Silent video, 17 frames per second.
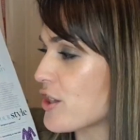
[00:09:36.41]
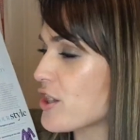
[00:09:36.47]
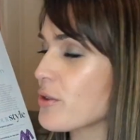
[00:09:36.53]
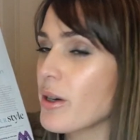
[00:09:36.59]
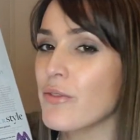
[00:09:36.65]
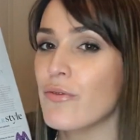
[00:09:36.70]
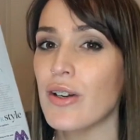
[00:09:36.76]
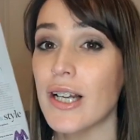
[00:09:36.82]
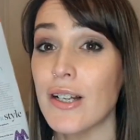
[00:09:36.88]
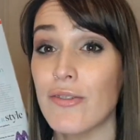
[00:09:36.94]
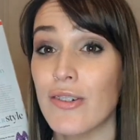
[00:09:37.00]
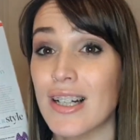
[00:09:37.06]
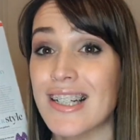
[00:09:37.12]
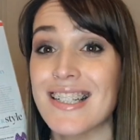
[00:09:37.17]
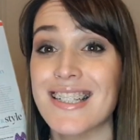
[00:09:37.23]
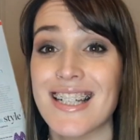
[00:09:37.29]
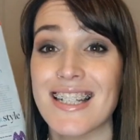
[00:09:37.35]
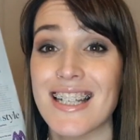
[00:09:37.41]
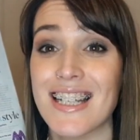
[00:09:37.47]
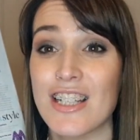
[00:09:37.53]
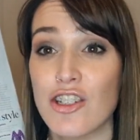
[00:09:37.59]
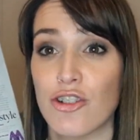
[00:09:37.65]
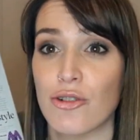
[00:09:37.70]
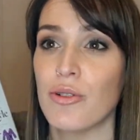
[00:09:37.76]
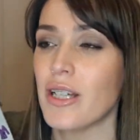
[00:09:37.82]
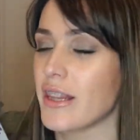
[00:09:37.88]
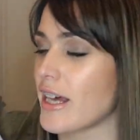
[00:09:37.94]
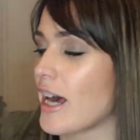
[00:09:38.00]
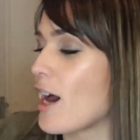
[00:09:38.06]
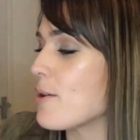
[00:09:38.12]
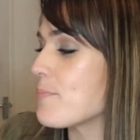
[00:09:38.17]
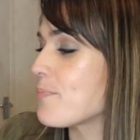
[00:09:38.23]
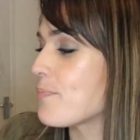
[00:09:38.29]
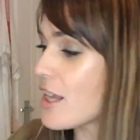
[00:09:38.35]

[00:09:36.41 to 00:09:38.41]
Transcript: So I really, really did enjoy that.